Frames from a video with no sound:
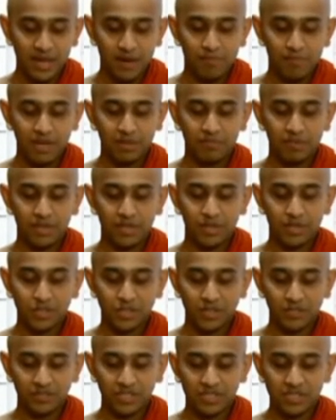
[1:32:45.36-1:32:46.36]
But
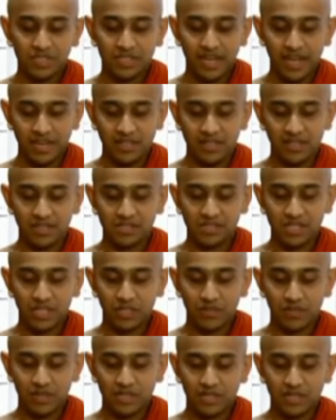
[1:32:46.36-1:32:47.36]
because of this dangerous
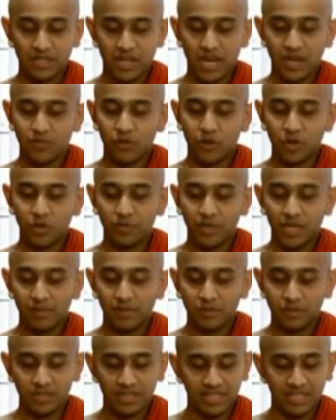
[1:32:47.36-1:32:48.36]
situation, I won't be
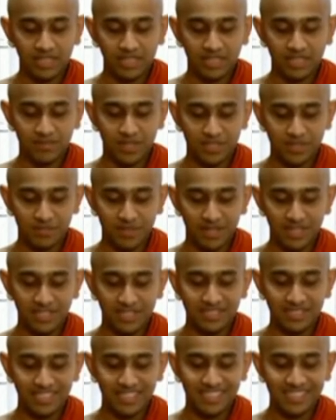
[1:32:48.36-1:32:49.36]
able to collect much
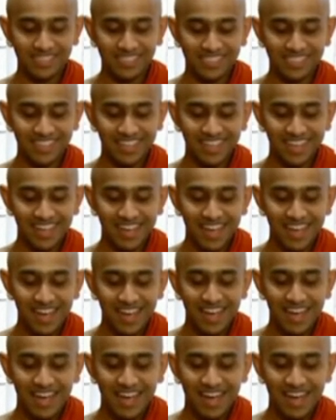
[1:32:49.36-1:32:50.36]
money, since
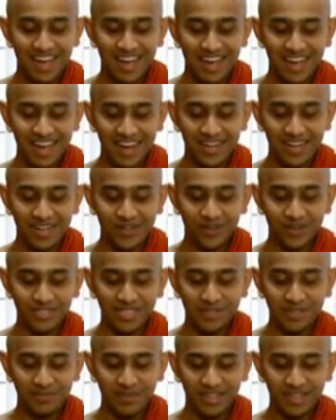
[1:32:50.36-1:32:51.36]
I know
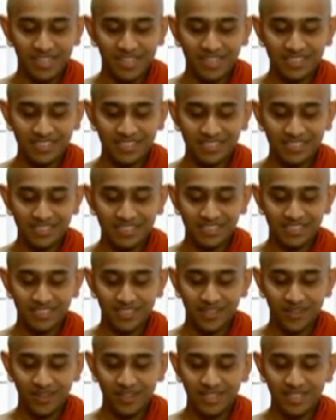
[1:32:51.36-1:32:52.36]
that money isn't
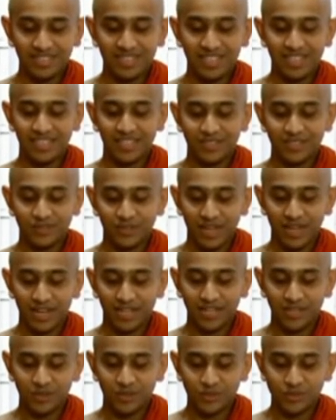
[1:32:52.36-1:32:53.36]
the only thing you
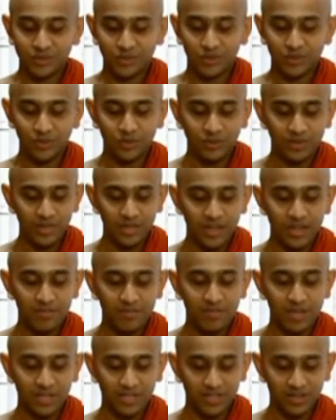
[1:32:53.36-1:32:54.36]
can use to do
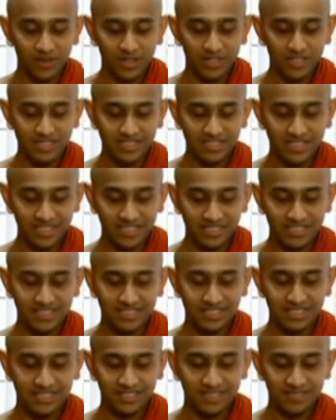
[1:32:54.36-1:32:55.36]
meritorious
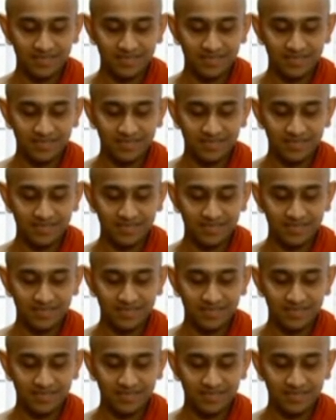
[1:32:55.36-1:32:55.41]
deeds.